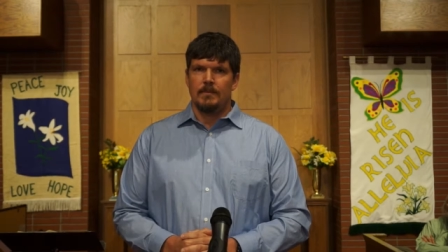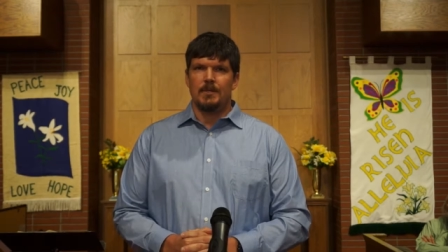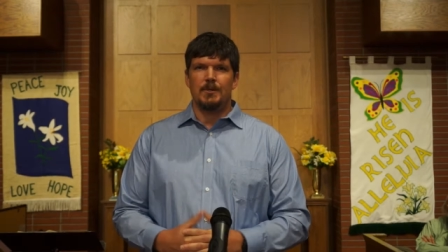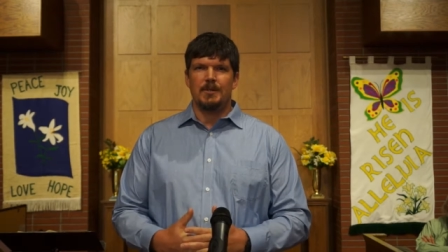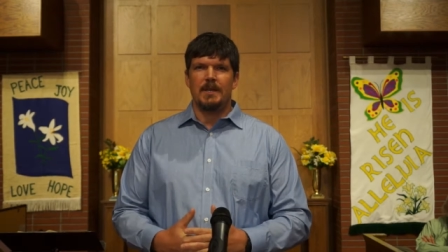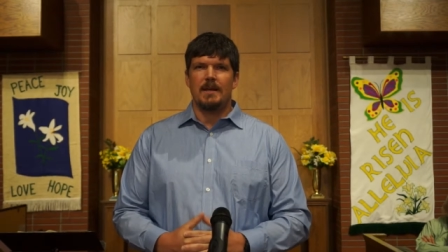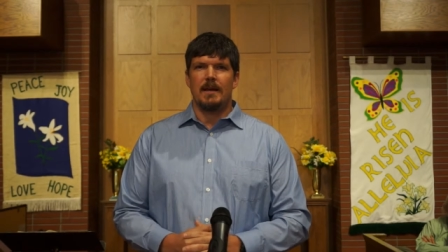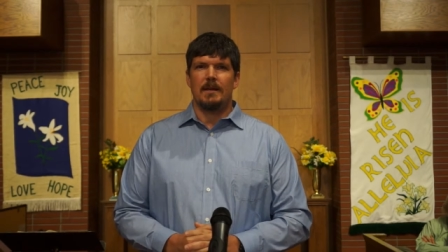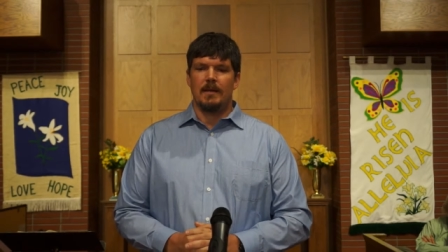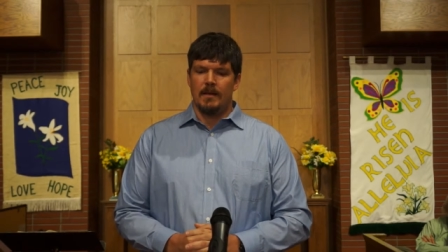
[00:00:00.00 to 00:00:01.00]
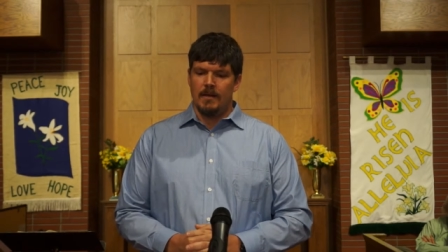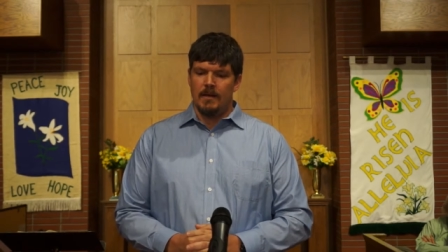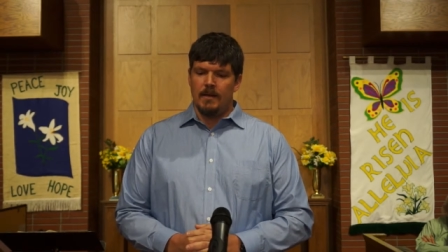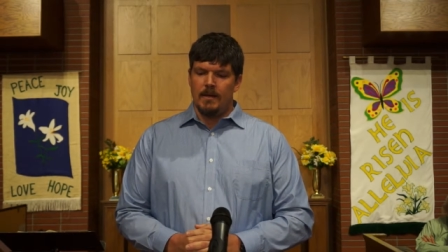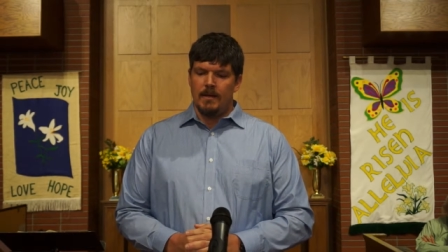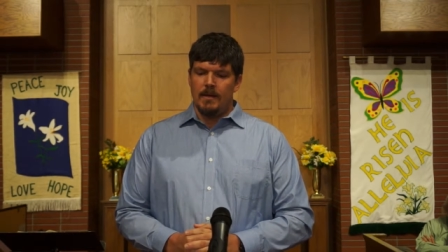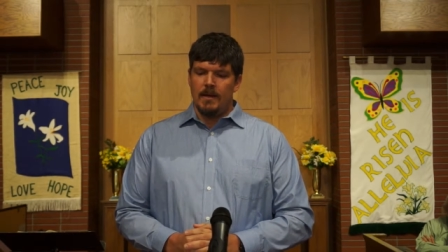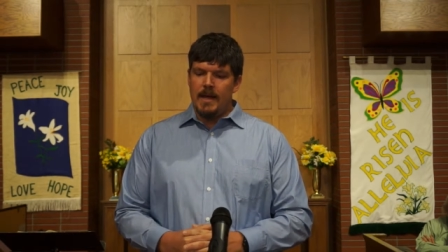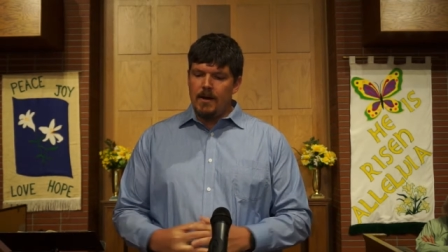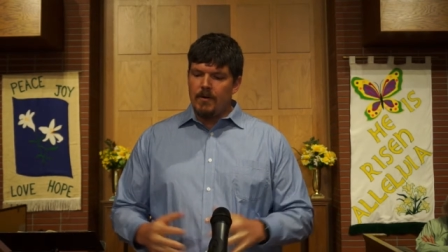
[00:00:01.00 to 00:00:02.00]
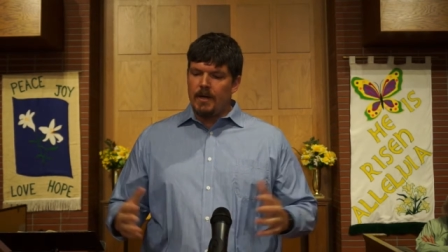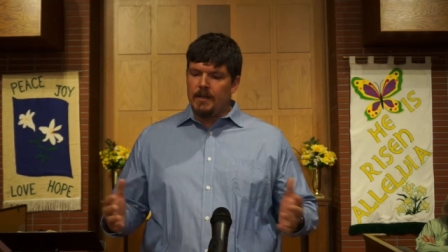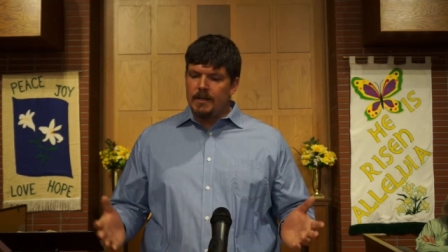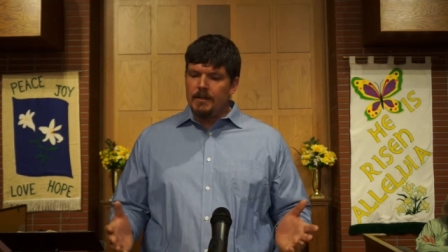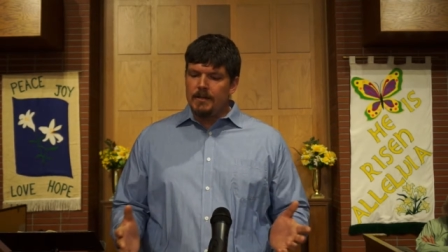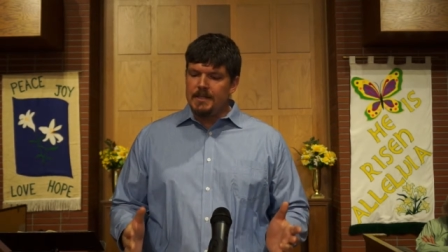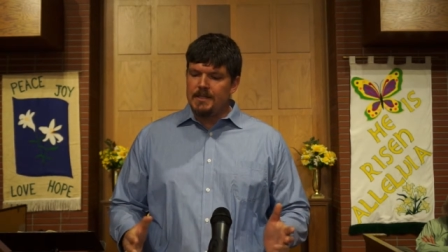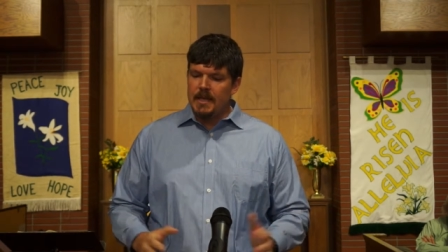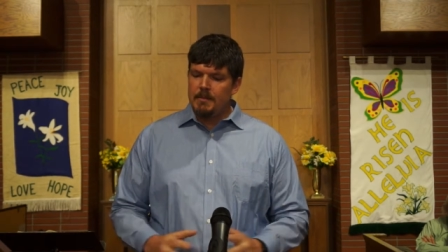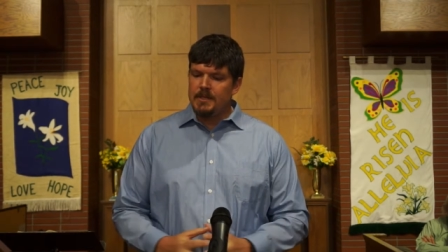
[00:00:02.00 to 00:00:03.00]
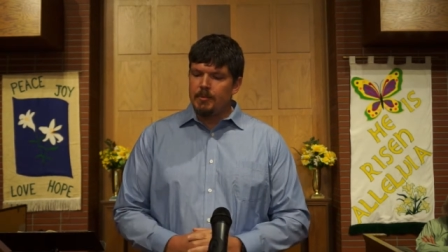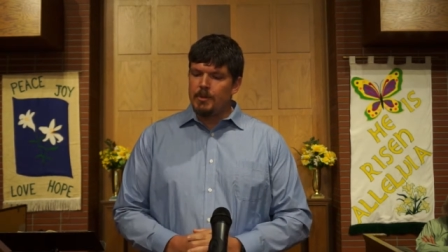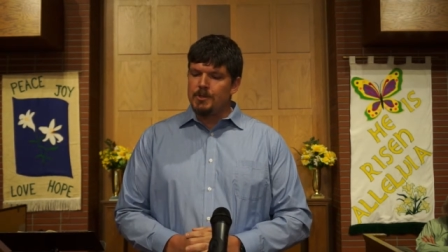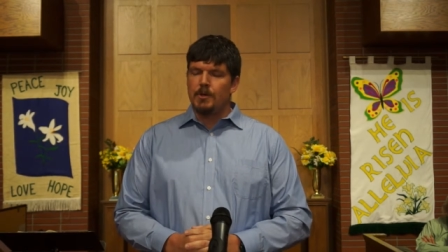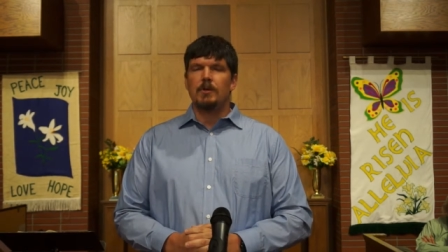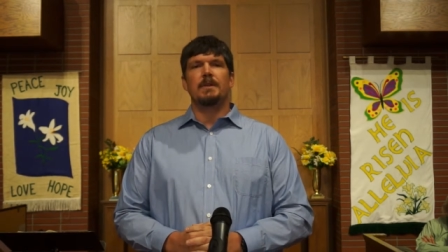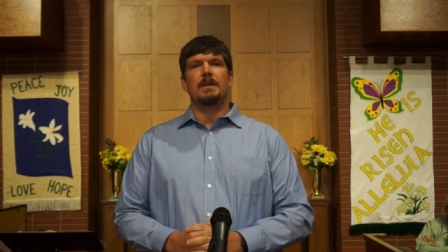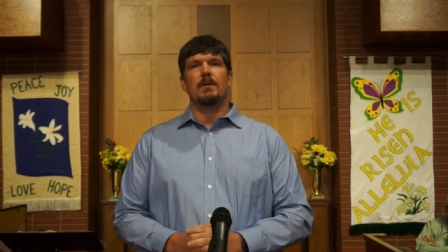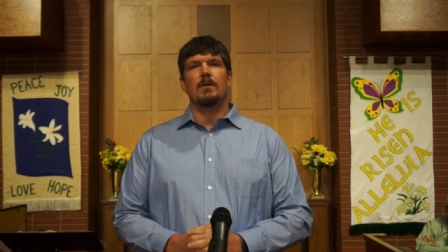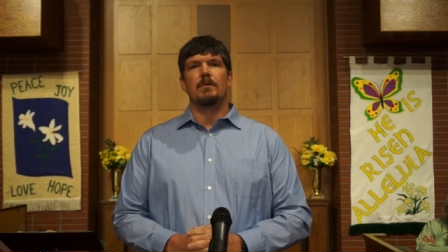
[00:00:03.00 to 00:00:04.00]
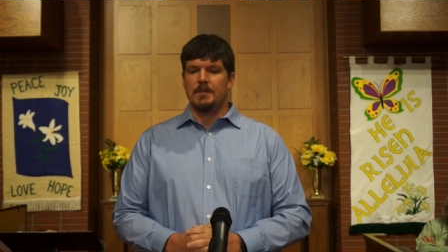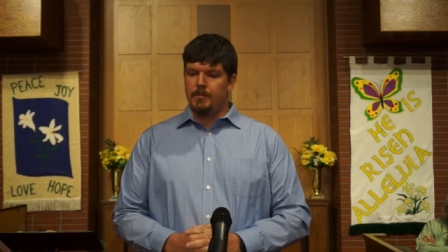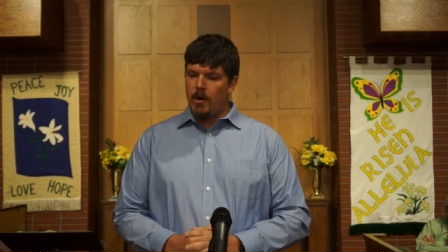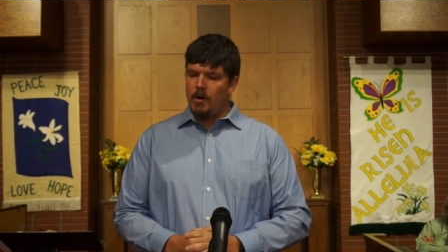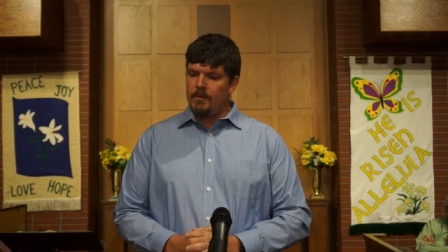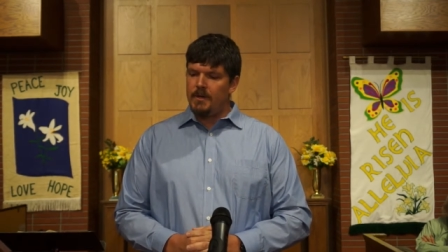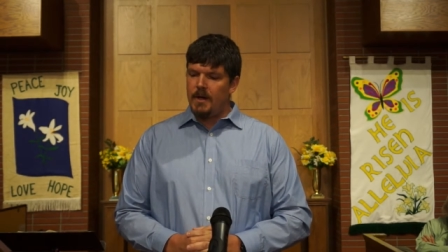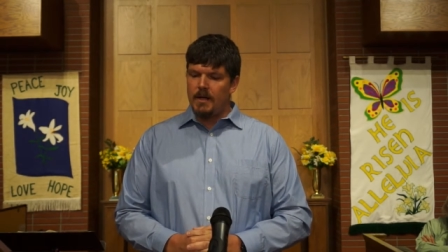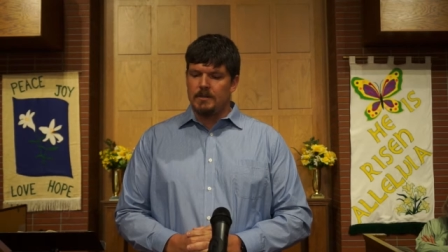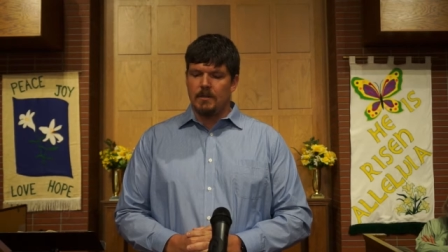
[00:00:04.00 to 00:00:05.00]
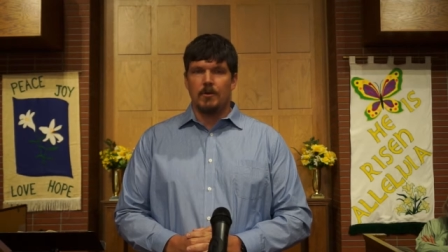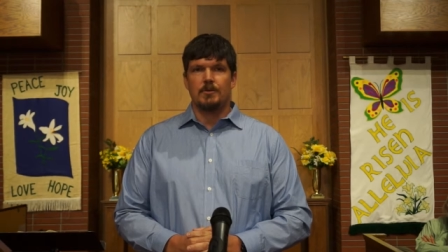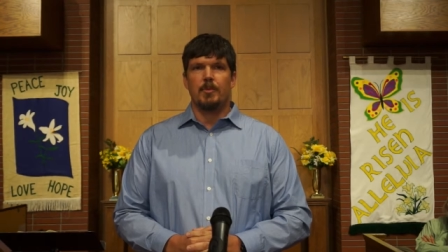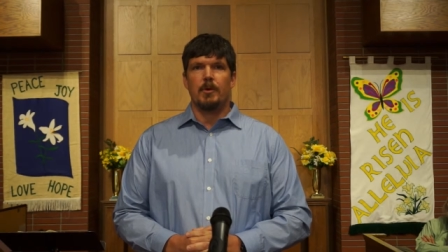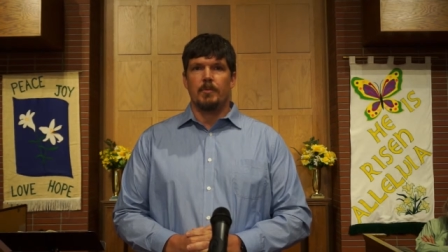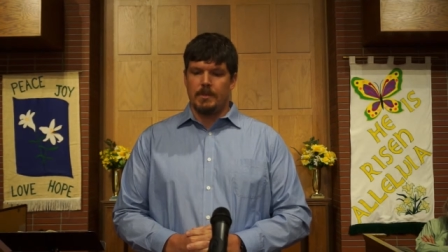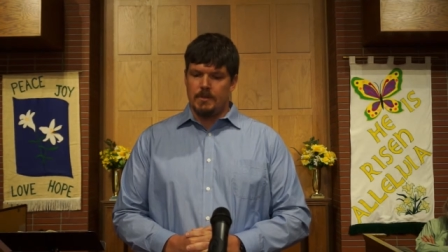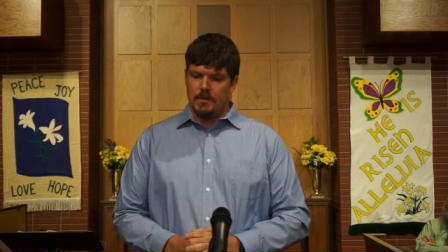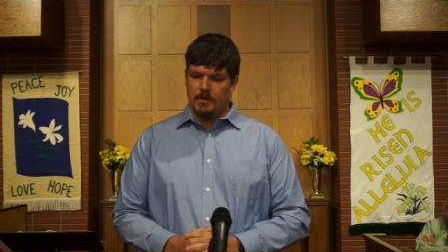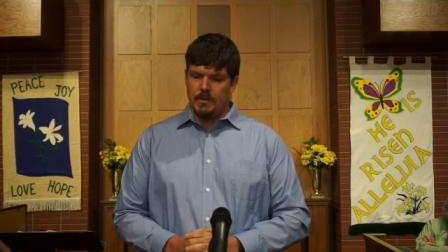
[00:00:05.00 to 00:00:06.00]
Do you see that? Here it clearly seems that preserving the earth is part of God's larger purpose.